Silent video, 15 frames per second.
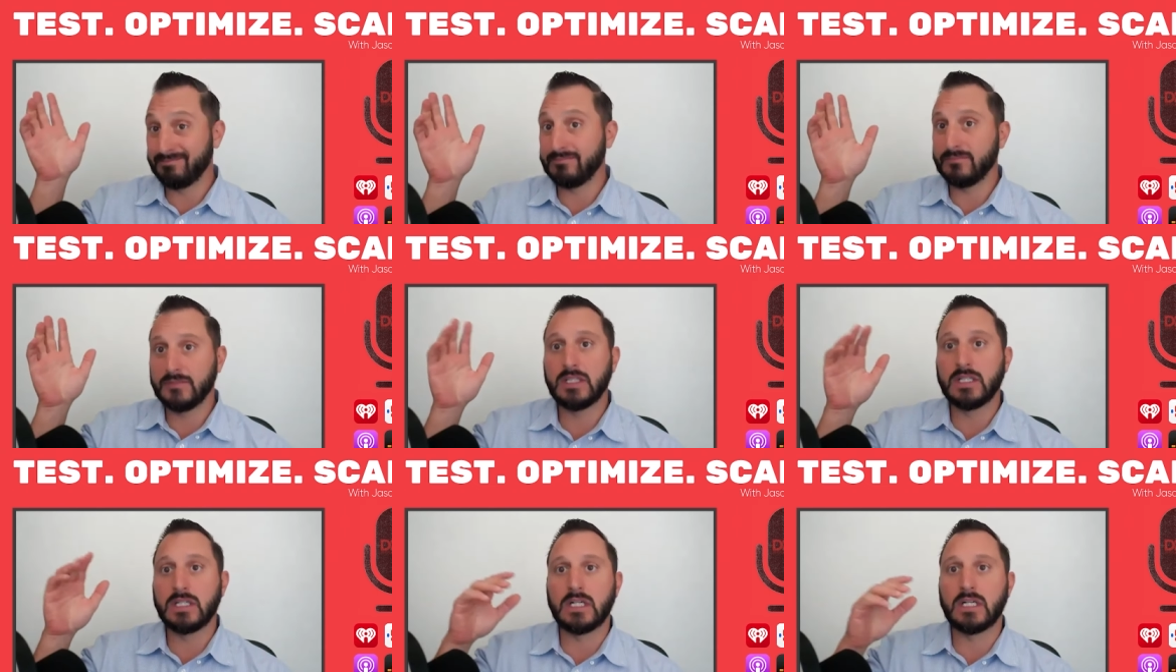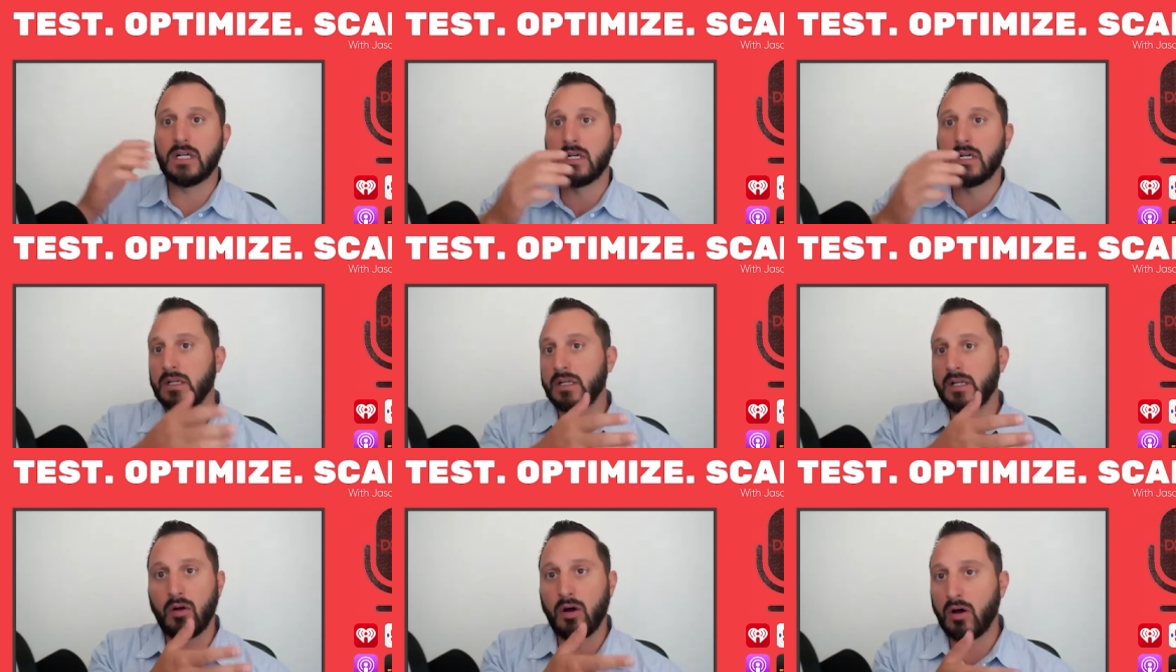uh,
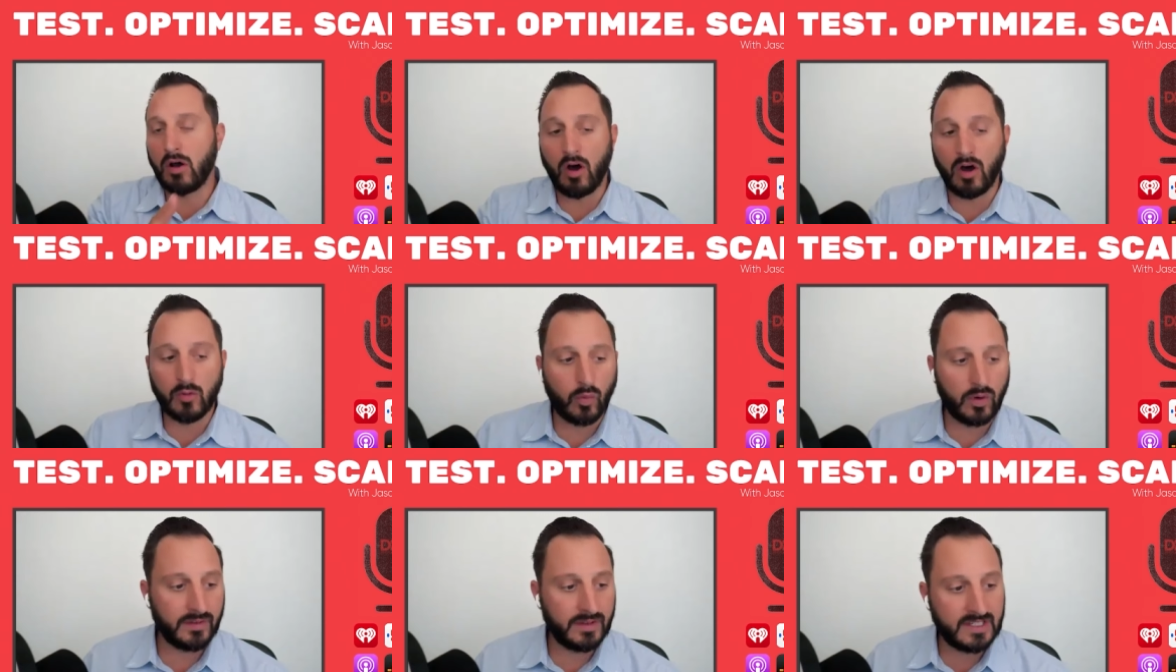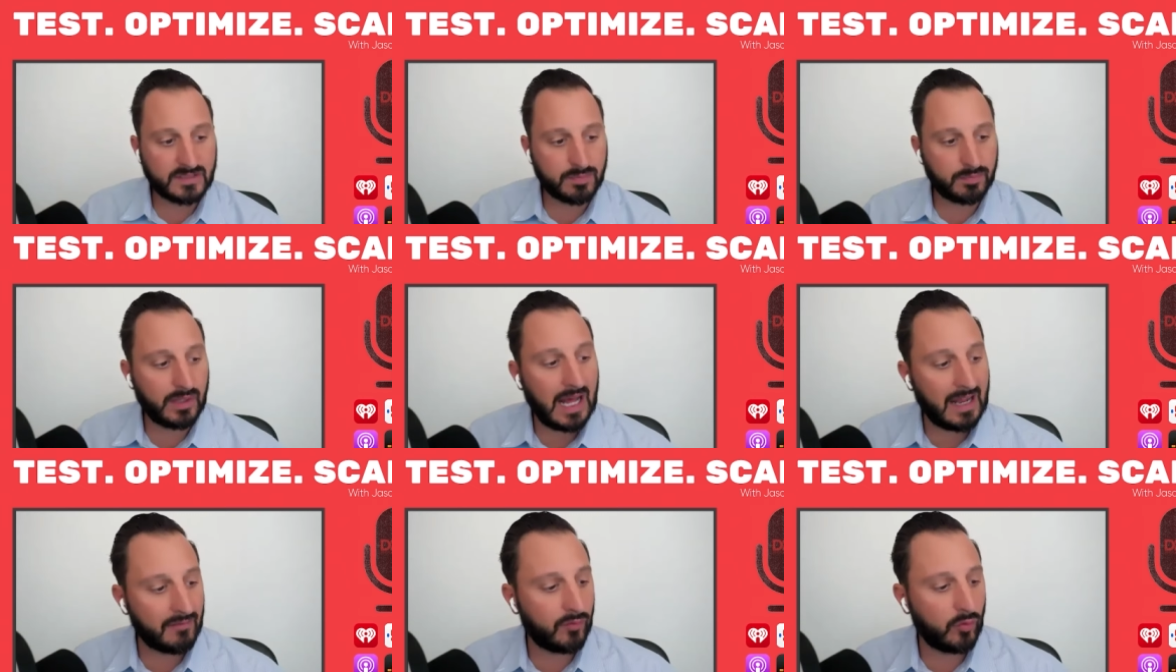you know, on one of these
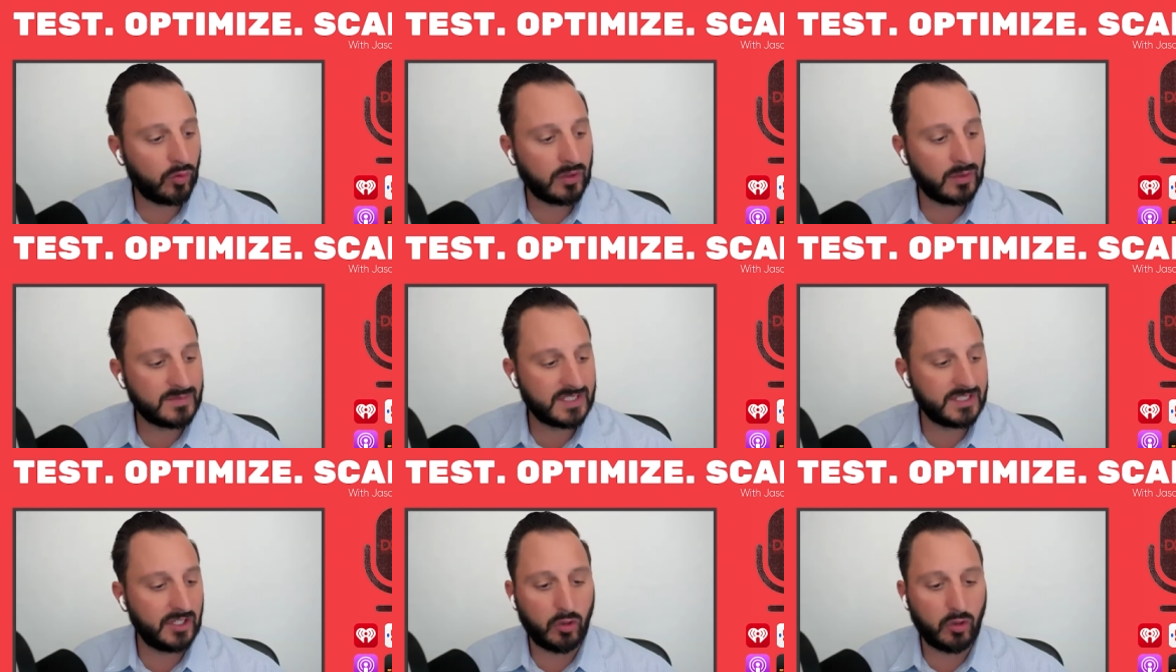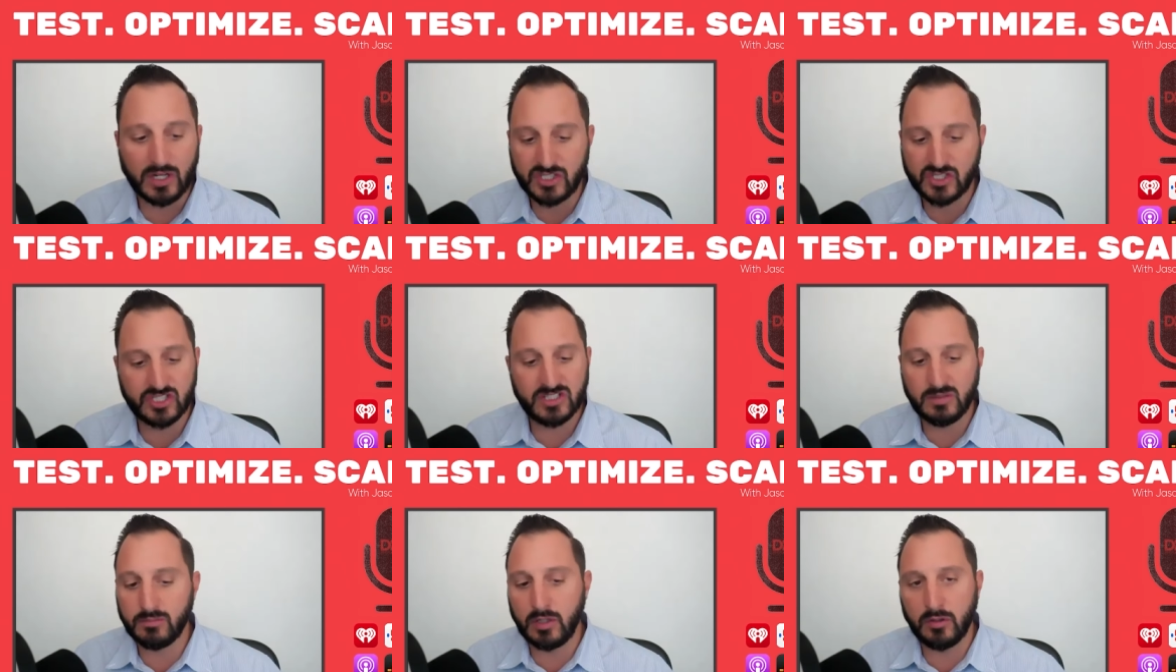platforms and you
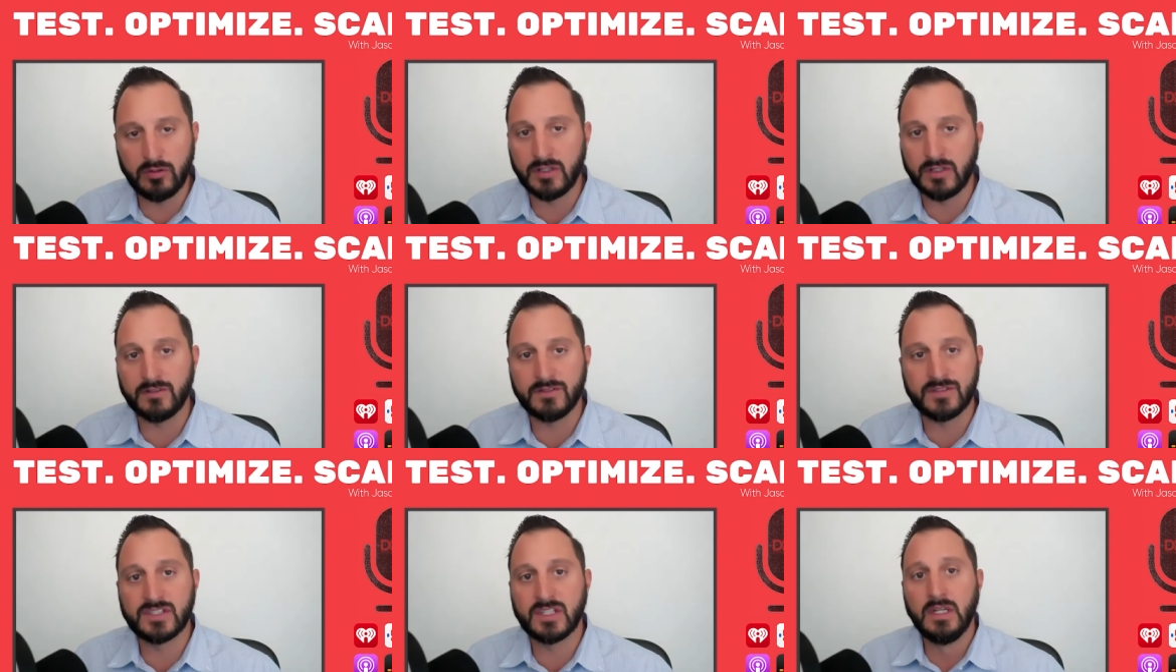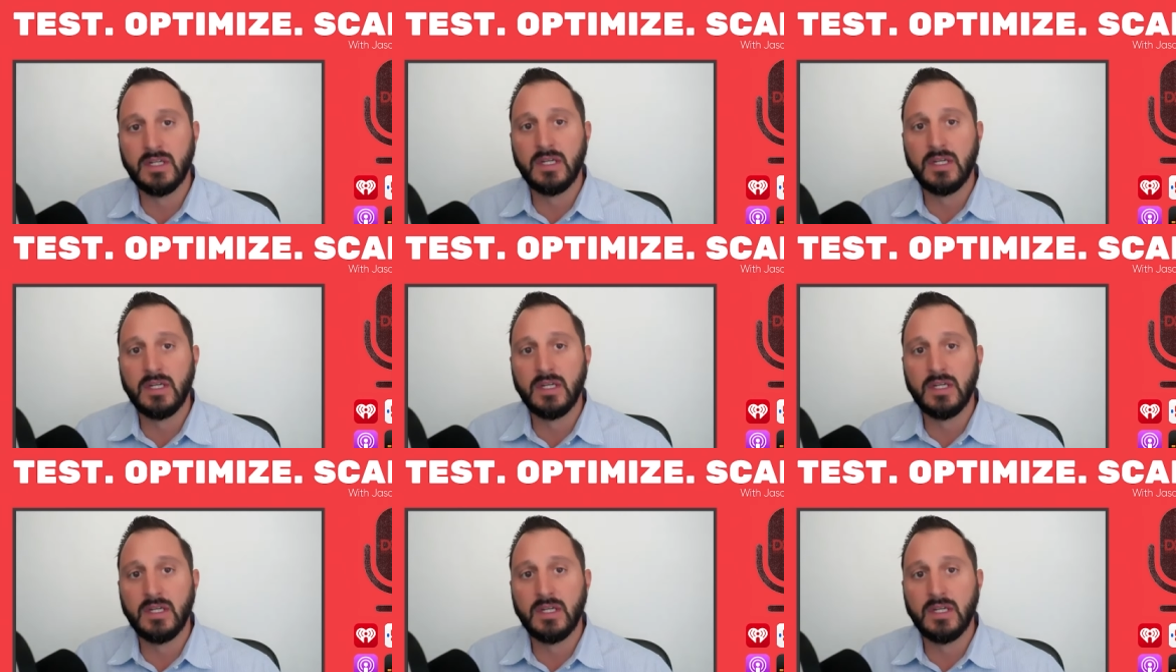question the motives,